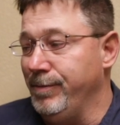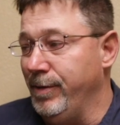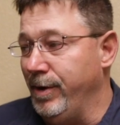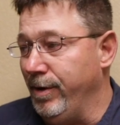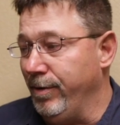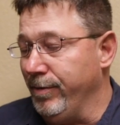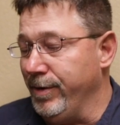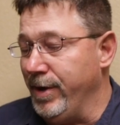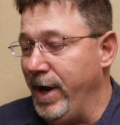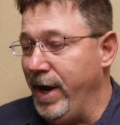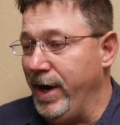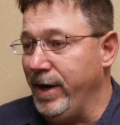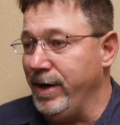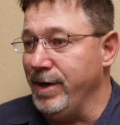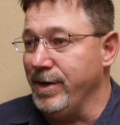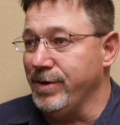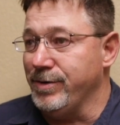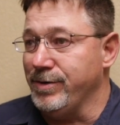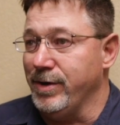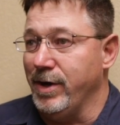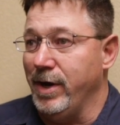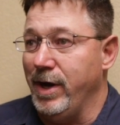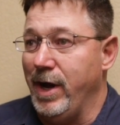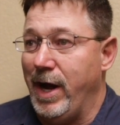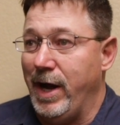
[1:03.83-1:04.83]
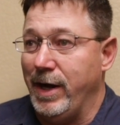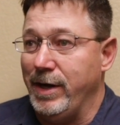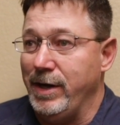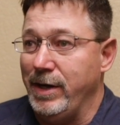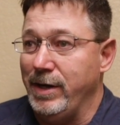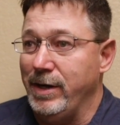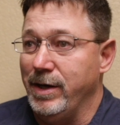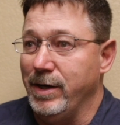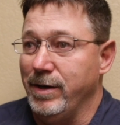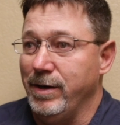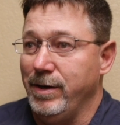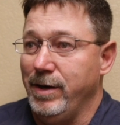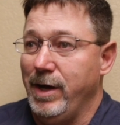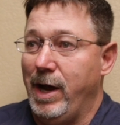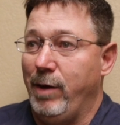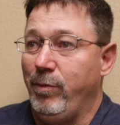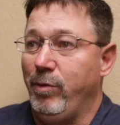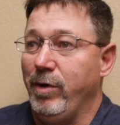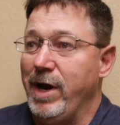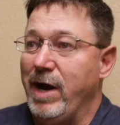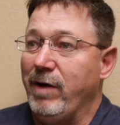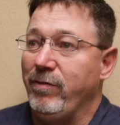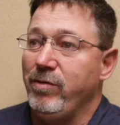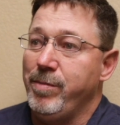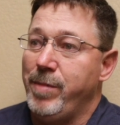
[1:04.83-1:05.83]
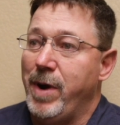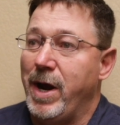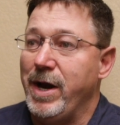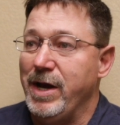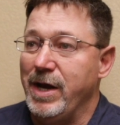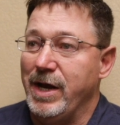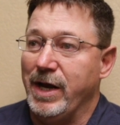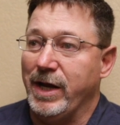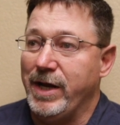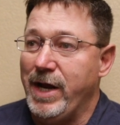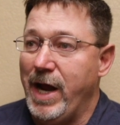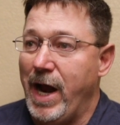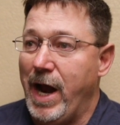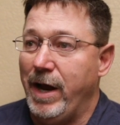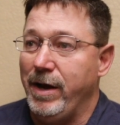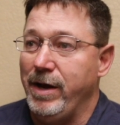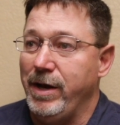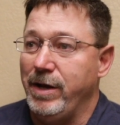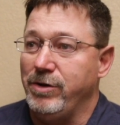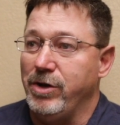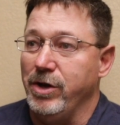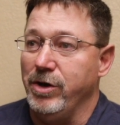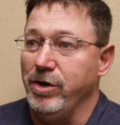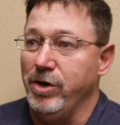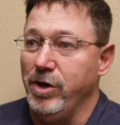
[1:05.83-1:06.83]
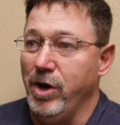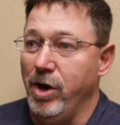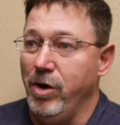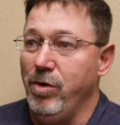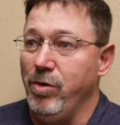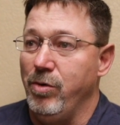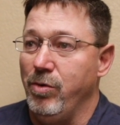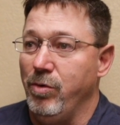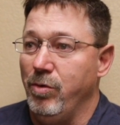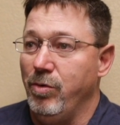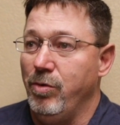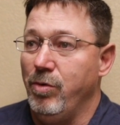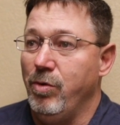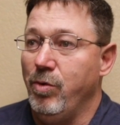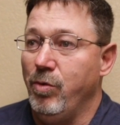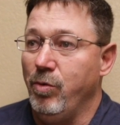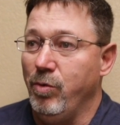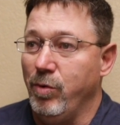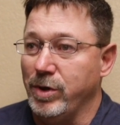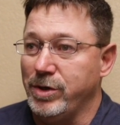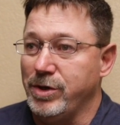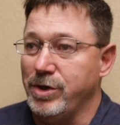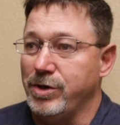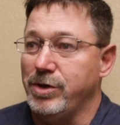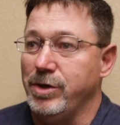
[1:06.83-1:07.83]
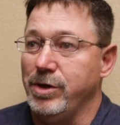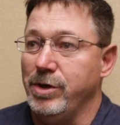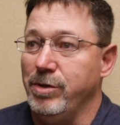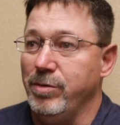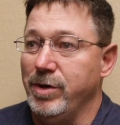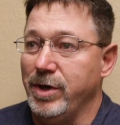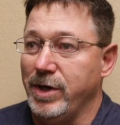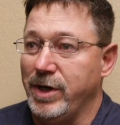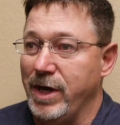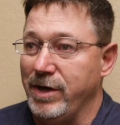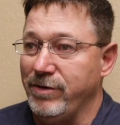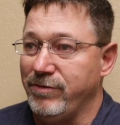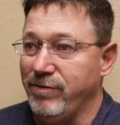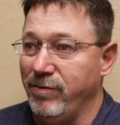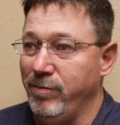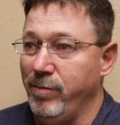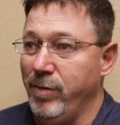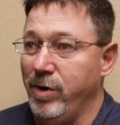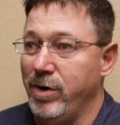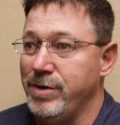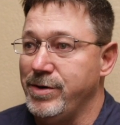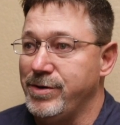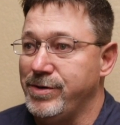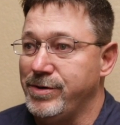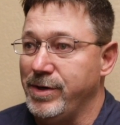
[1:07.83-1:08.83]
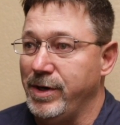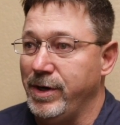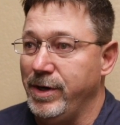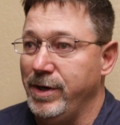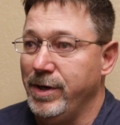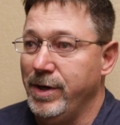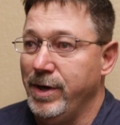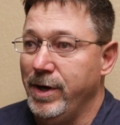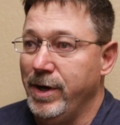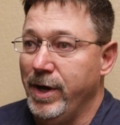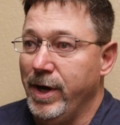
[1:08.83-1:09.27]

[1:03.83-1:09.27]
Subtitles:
on that is I want everybody in the county to know what to do in case of emergency.